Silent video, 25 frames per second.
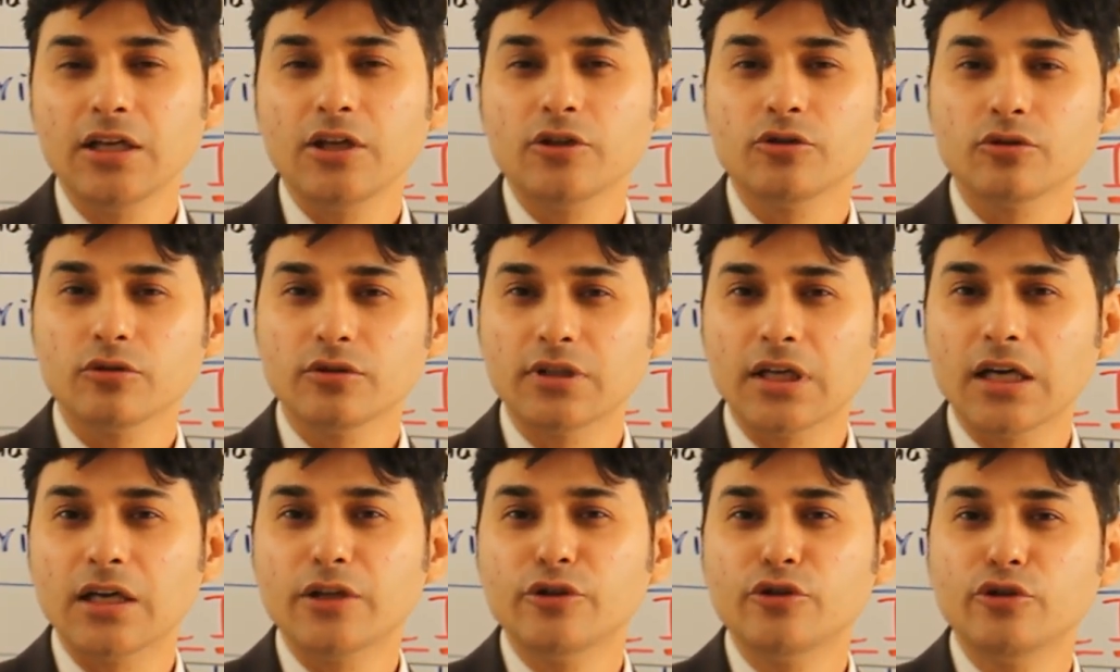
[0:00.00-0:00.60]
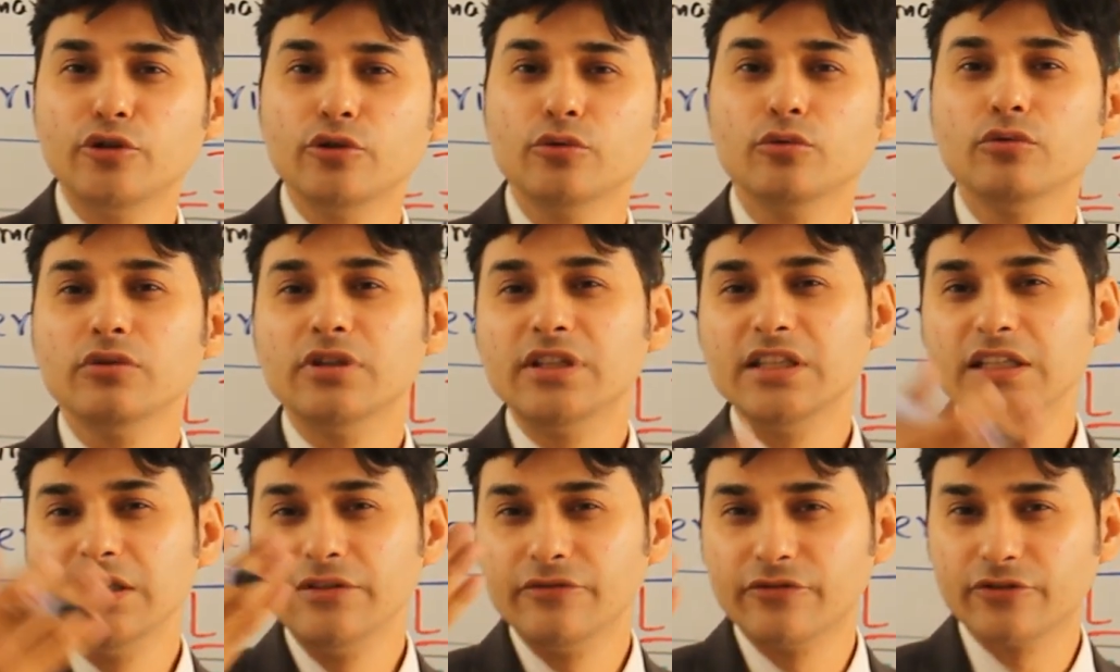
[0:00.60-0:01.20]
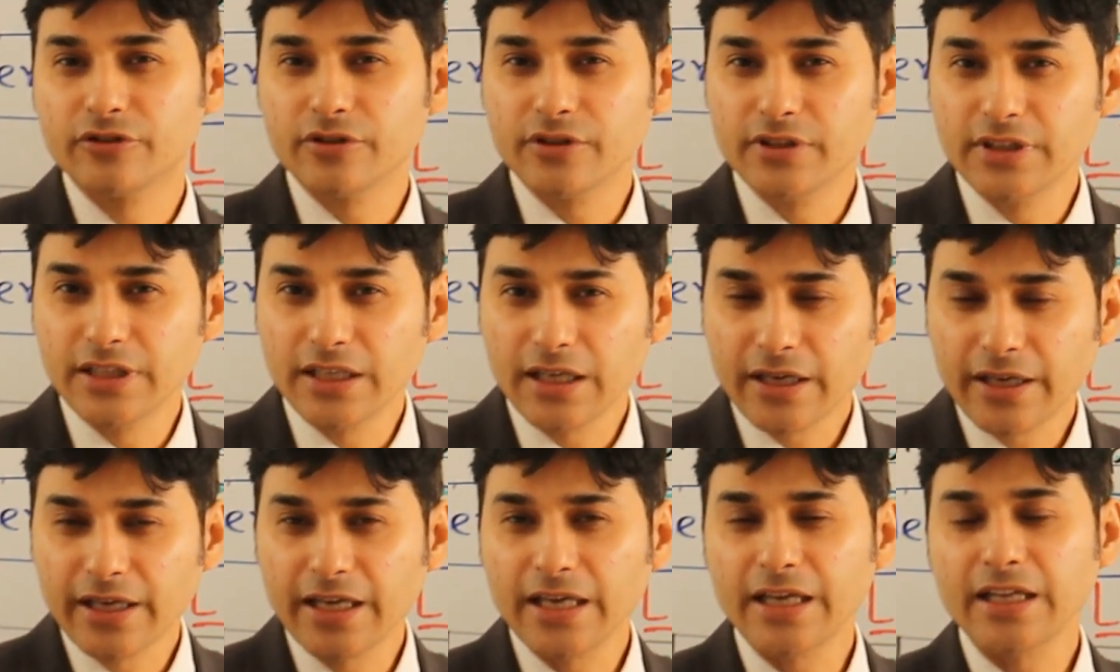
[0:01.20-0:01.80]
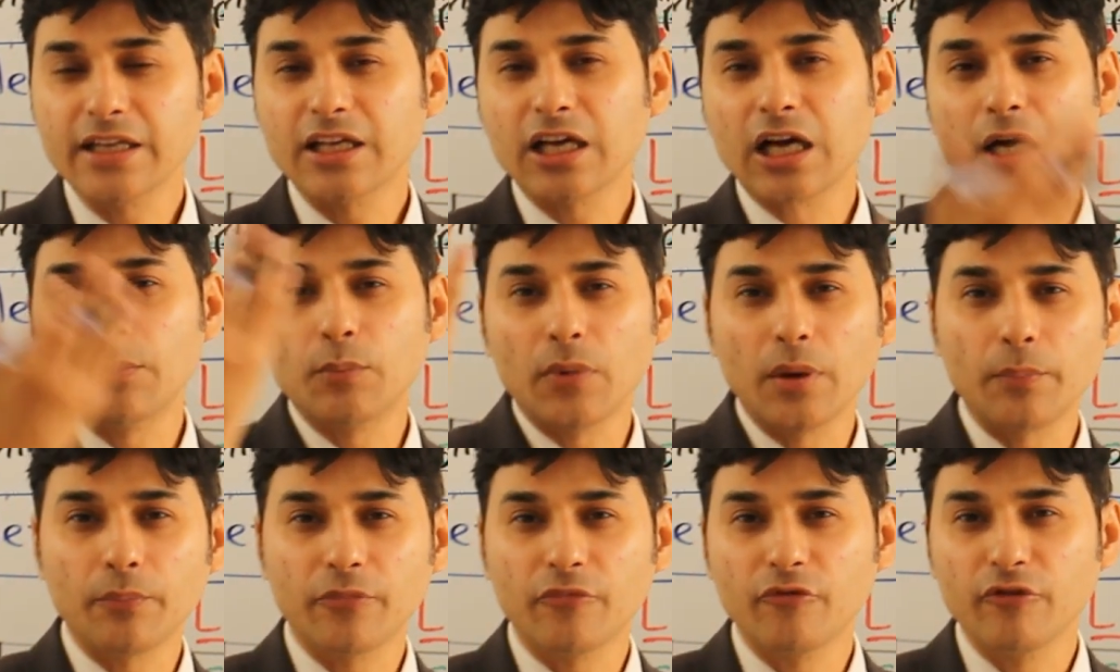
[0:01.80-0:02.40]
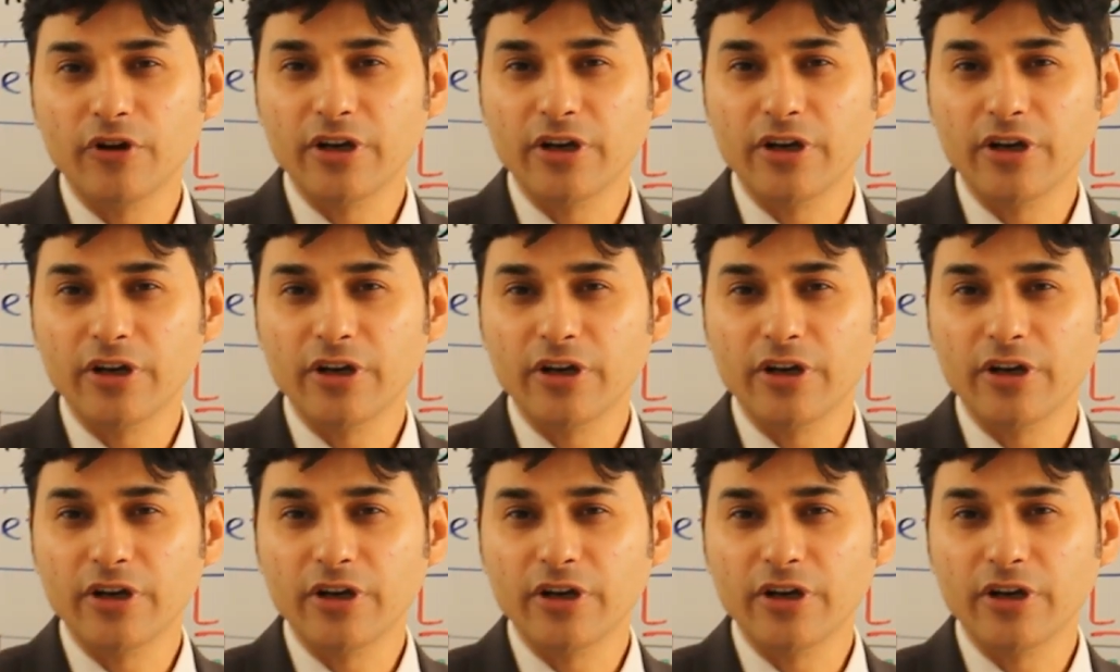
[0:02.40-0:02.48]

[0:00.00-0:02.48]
so the new leaves, they again come up